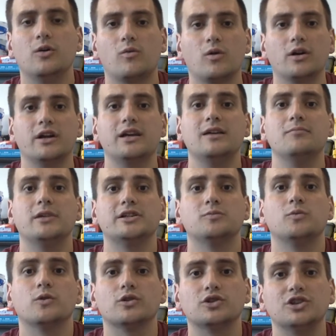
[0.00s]
we're going to get much
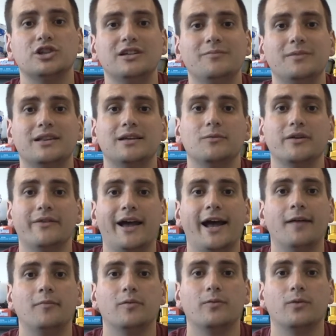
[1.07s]
more achievement than we've
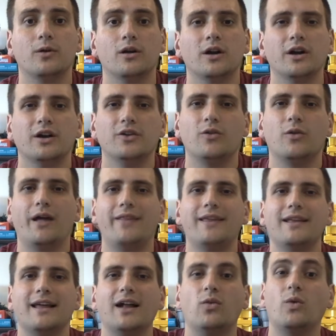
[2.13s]
had before. So I
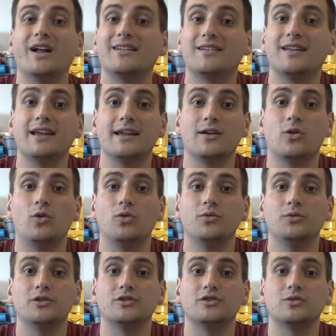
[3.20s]
think that's why it's taking hold
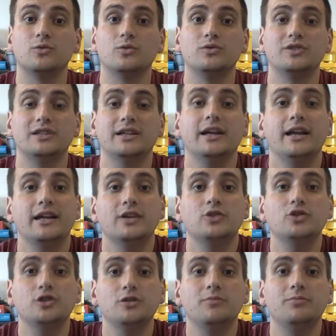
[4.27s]
with the schools, and it
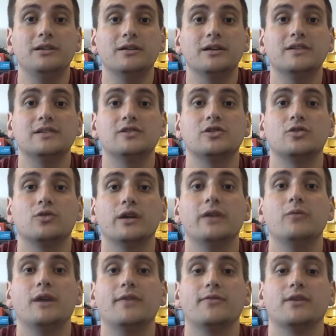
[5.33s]
should be, because it's a
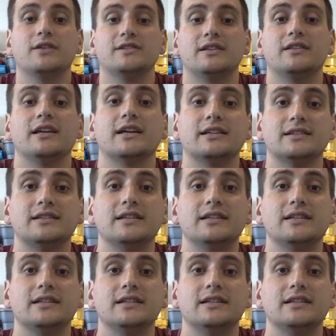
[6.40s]
great way for us to think as